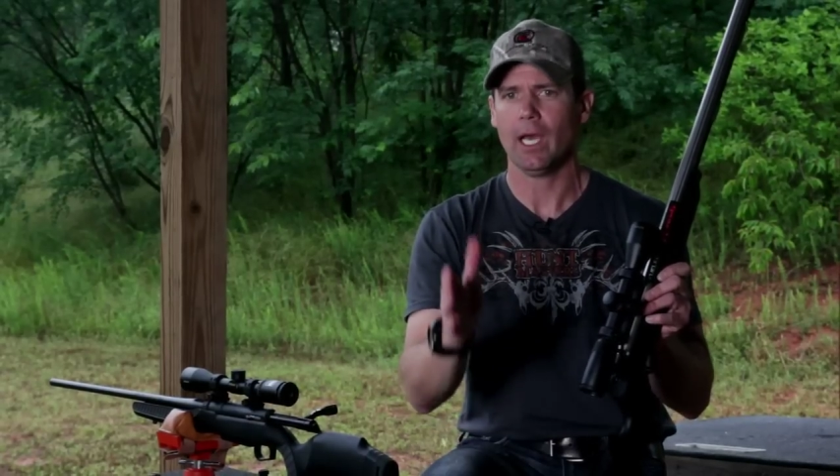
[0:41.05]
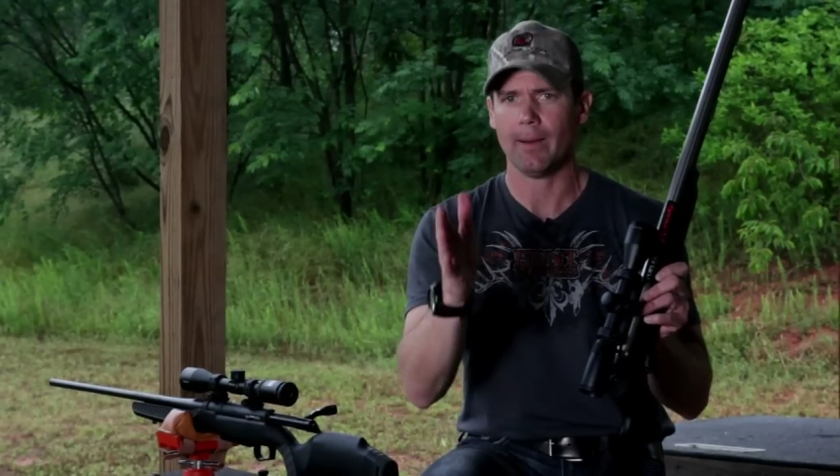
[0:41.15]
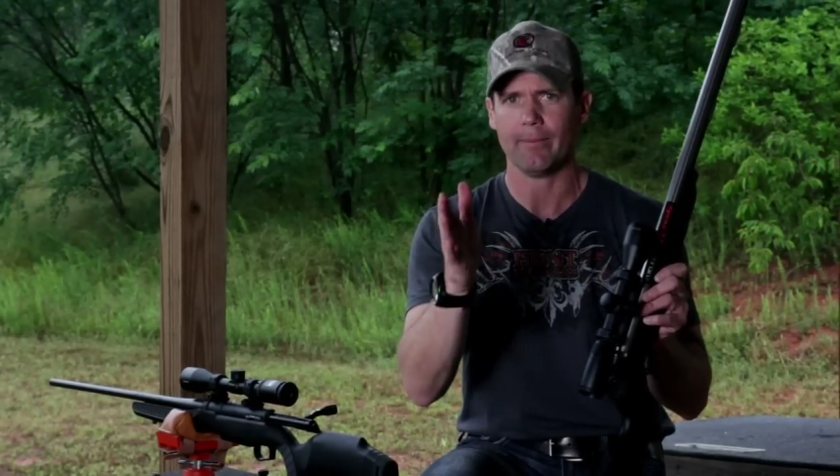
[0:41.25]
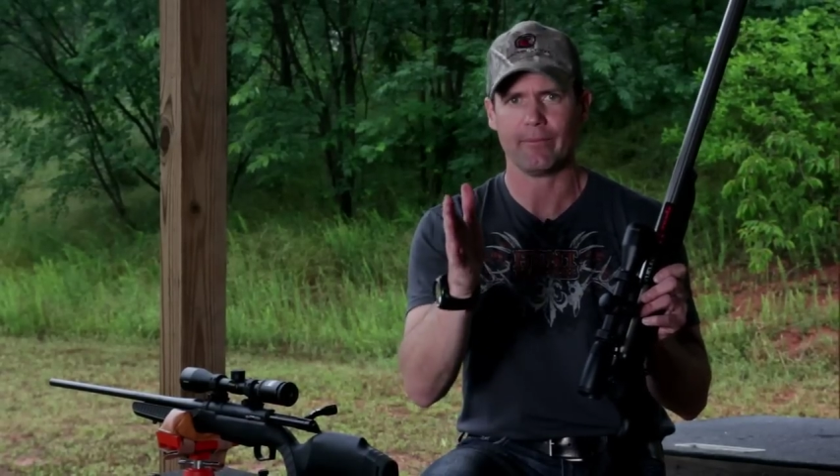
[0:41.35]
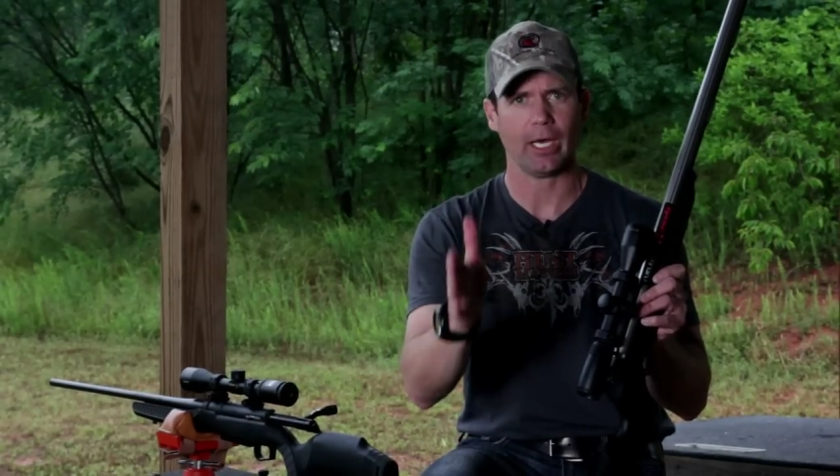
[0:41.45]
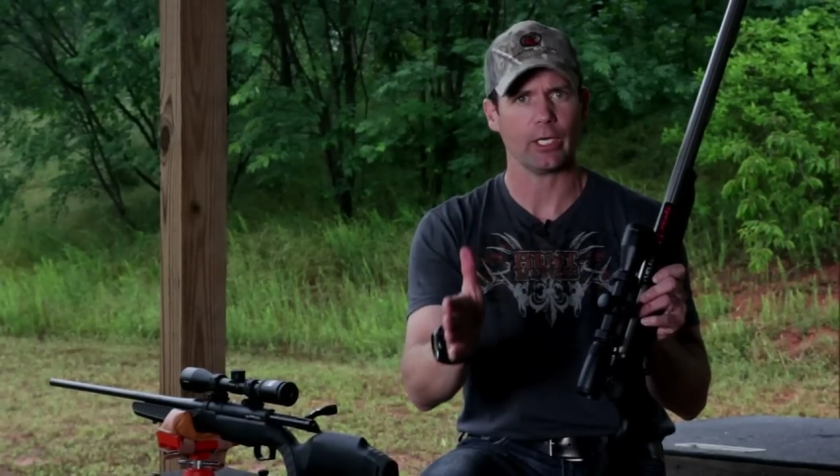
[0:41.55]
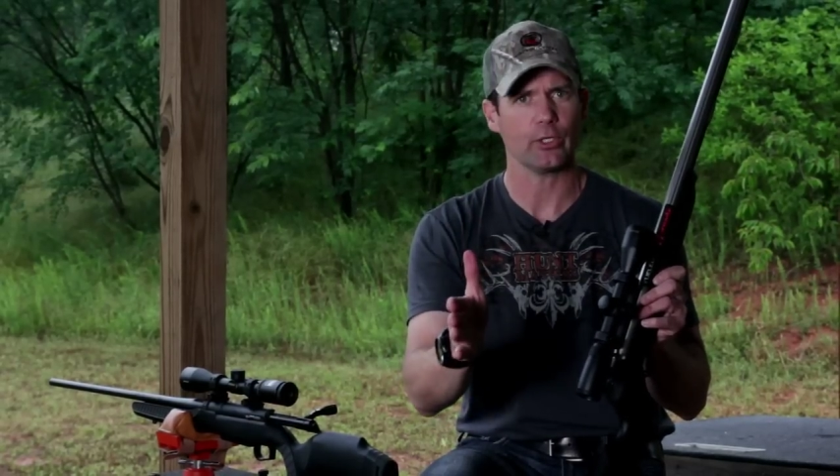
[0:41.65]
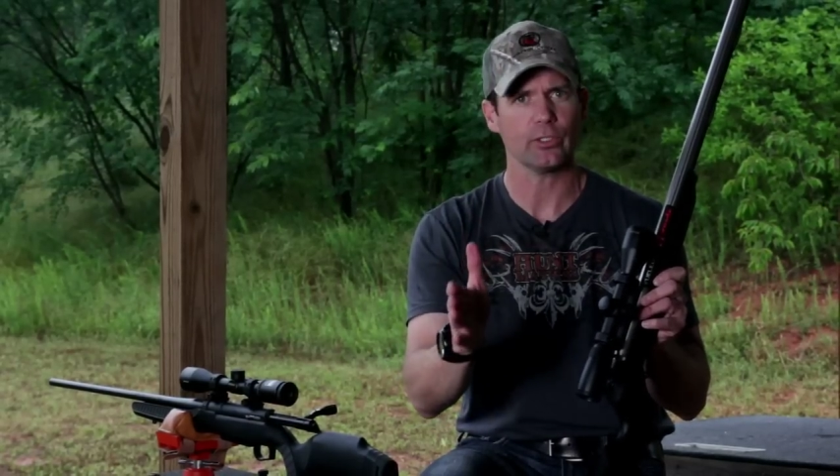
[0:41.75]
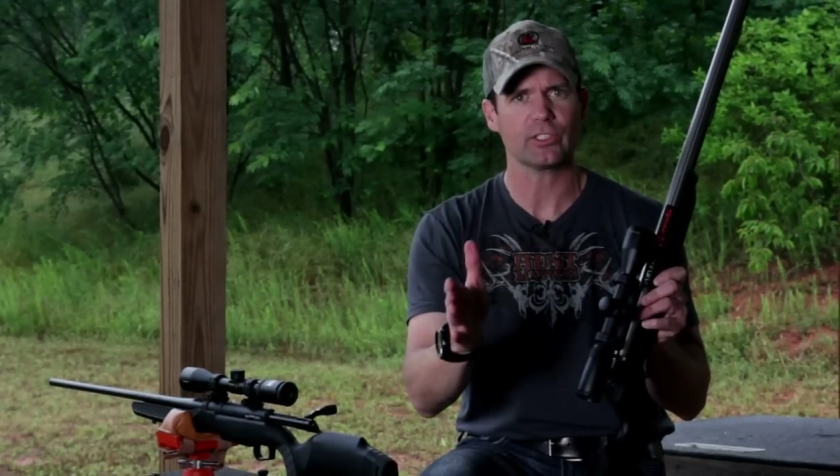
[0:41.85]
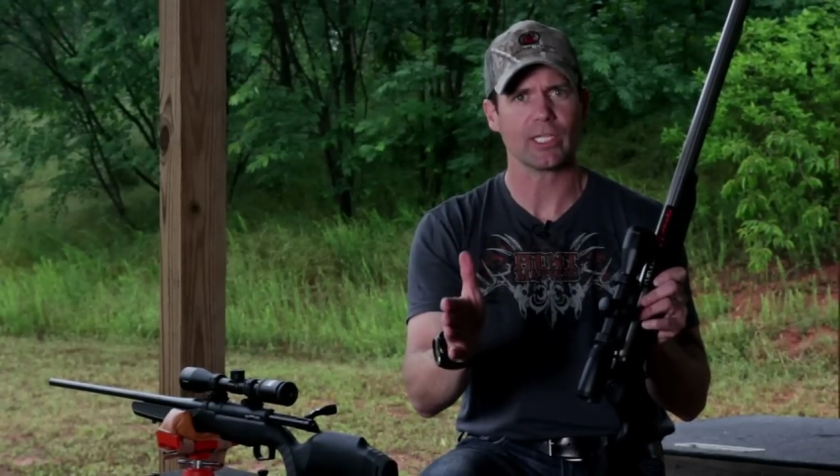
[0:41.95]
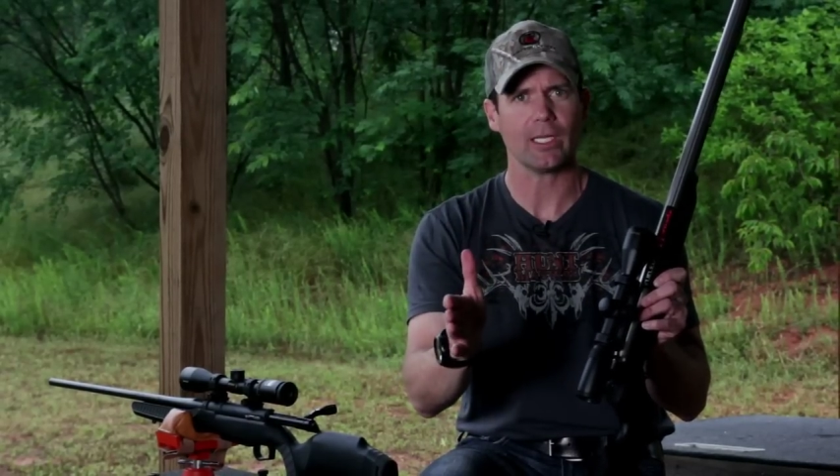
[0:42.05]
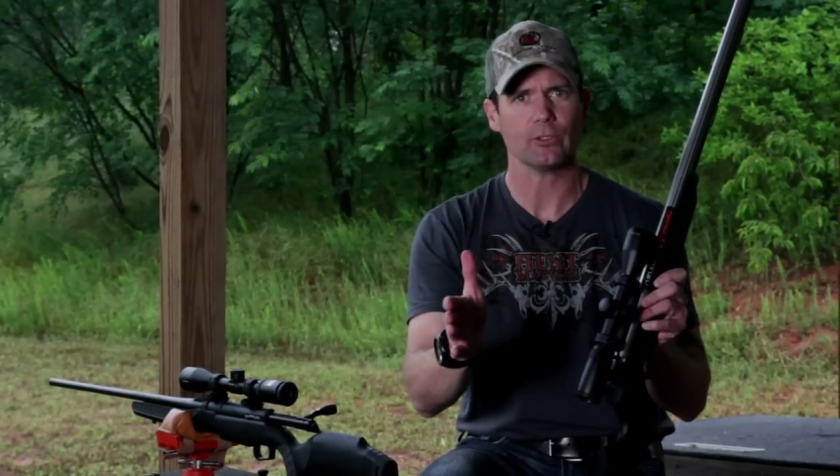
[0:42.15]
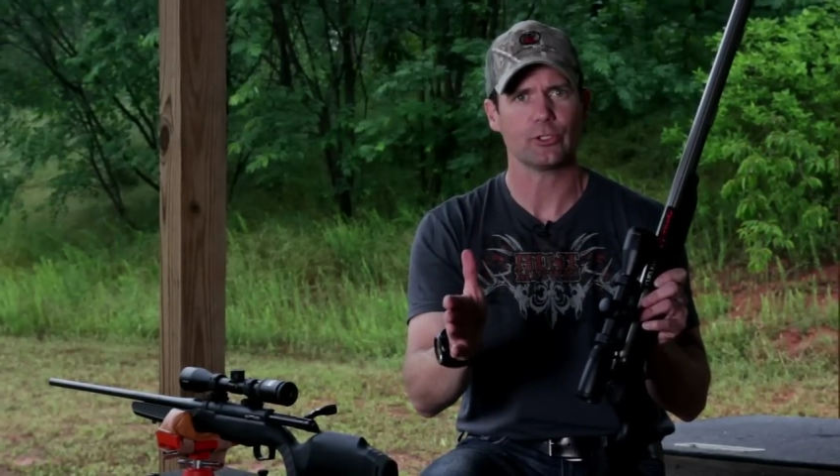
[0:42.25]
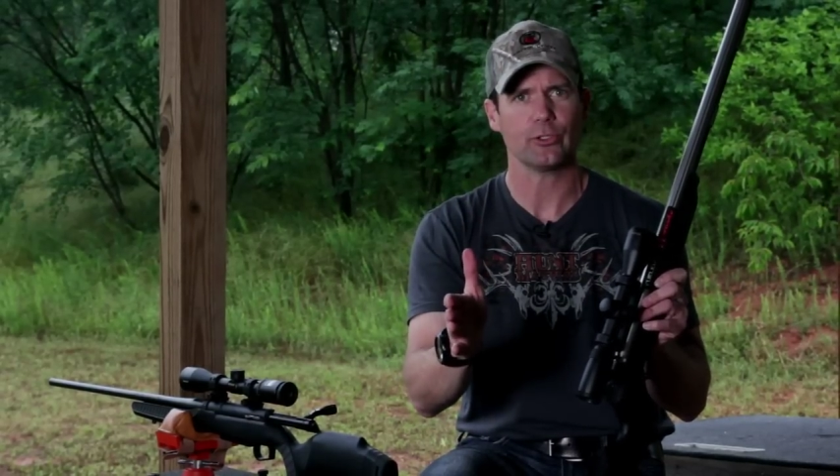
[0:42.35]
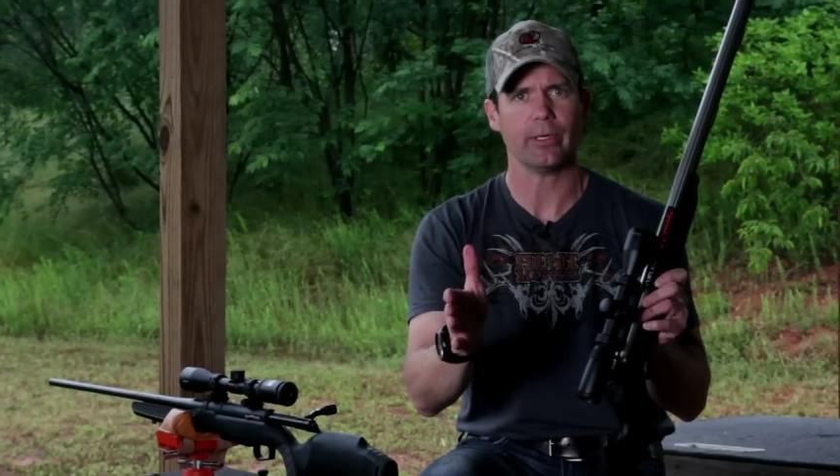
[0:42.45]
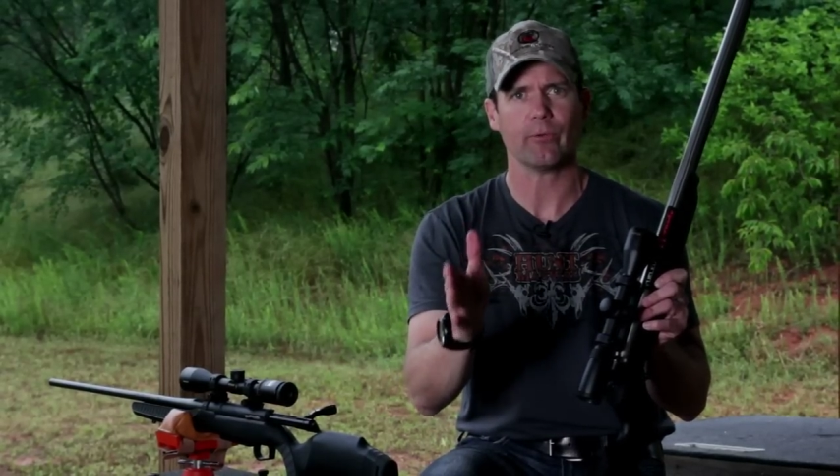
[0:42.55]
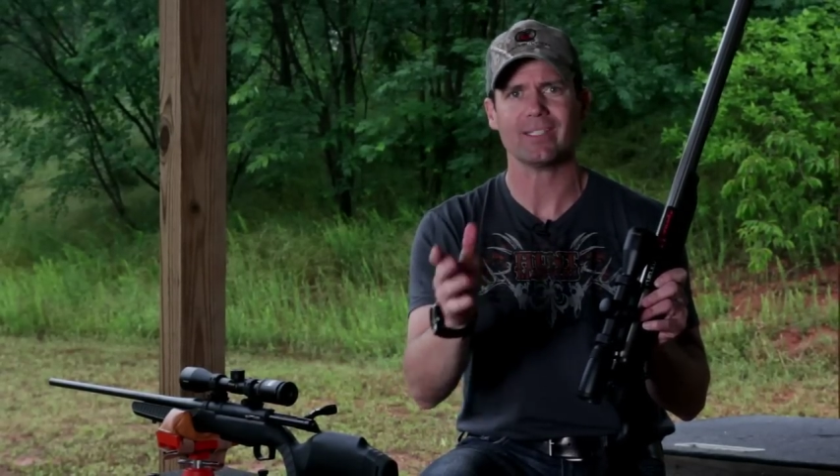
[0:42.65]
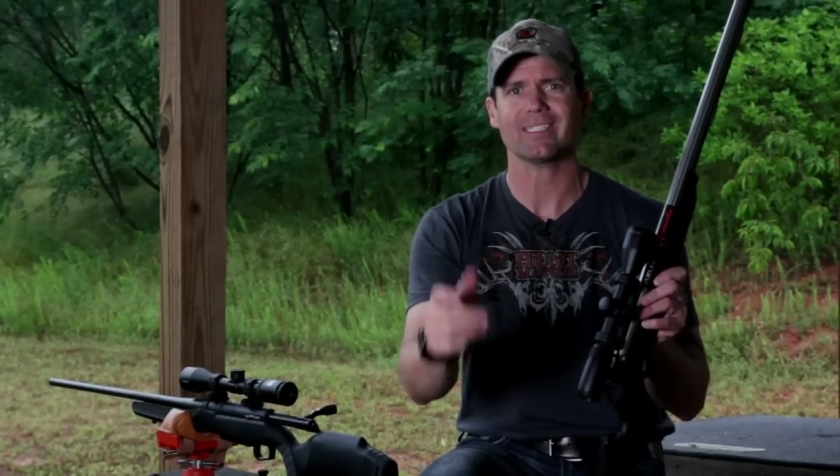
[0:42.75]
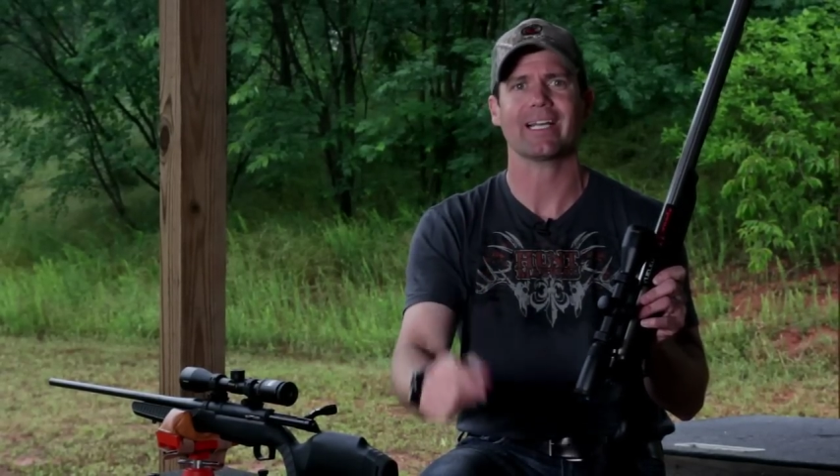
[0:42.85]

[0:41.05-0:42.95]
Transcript: I've got a good solid shooting rest.